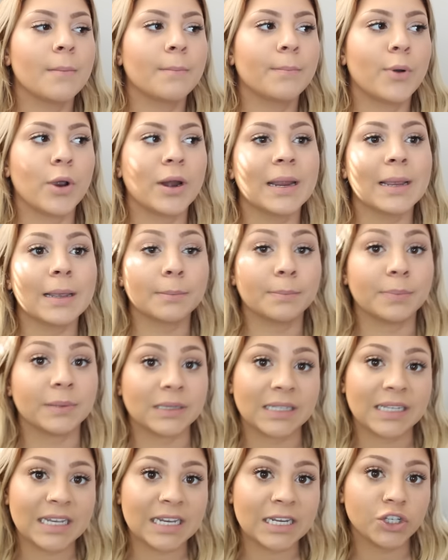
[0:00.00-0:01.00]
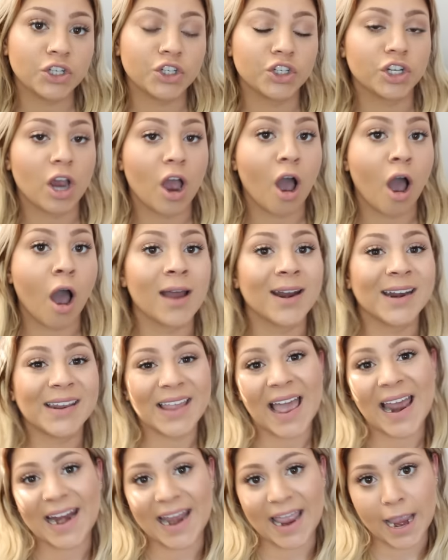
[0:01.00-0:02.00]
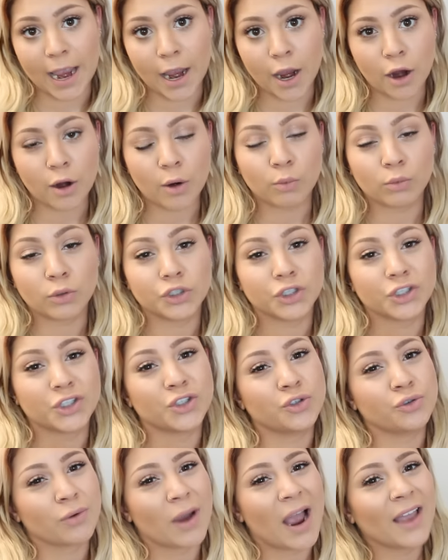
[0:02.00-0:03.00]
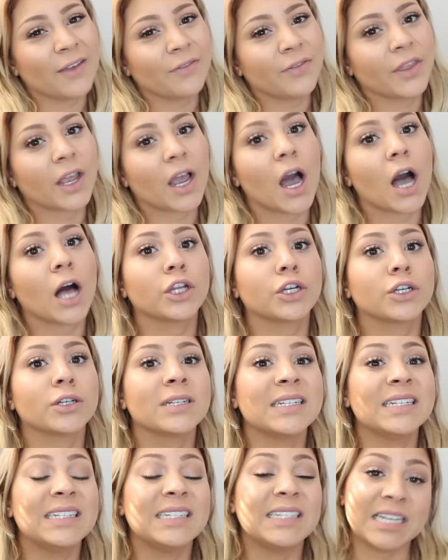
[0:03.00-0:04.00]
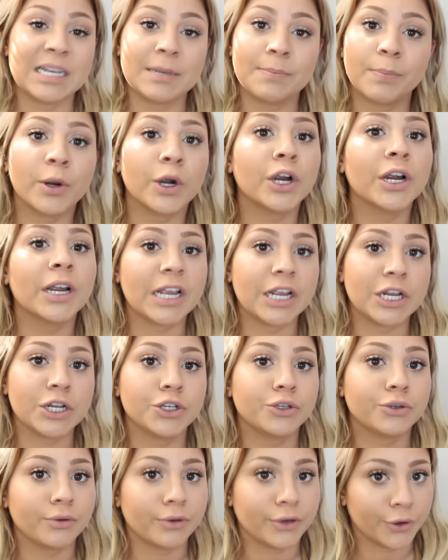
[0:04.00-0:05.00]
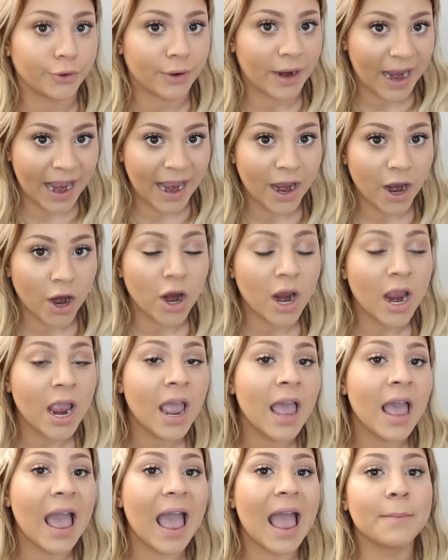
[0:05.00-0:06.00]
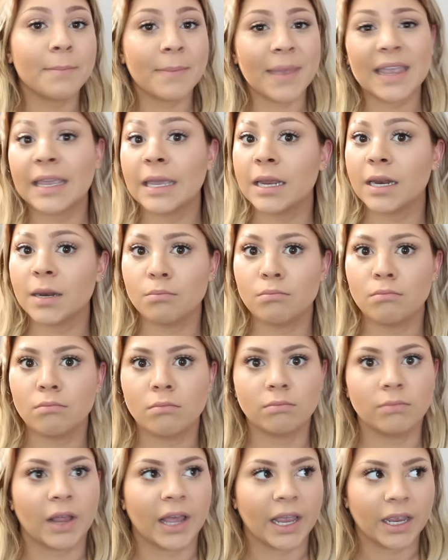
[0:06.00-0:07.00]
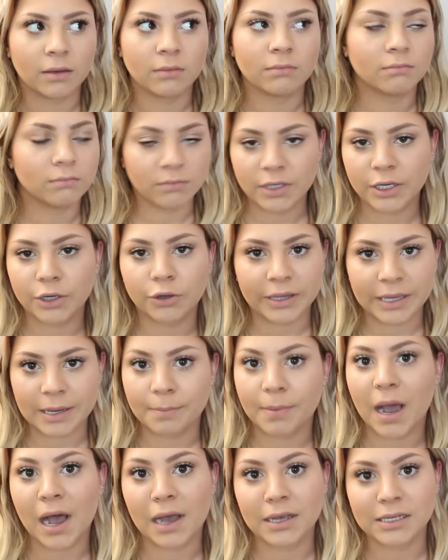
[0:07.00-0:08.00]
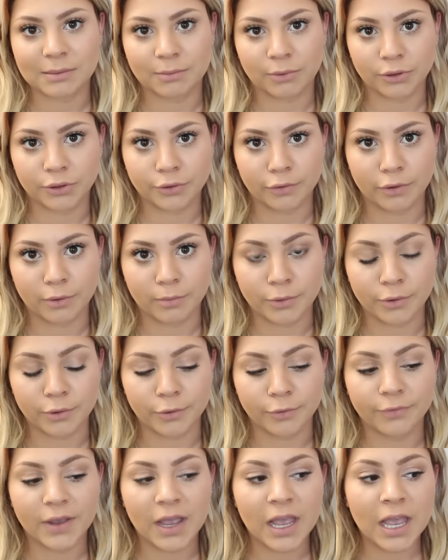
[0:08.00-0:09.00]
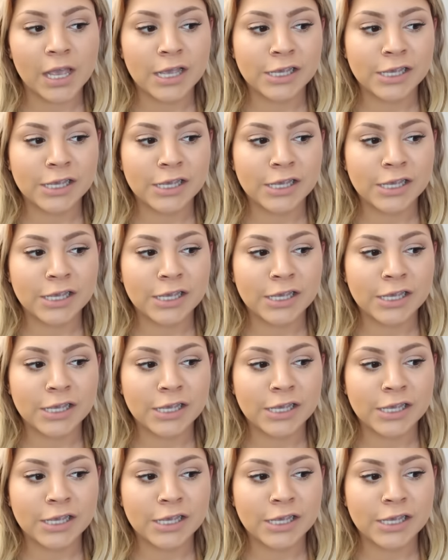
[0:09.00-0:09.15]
putting bleach on that hair will just drive the color deeper into your hair and make it like nearly impossible to remove.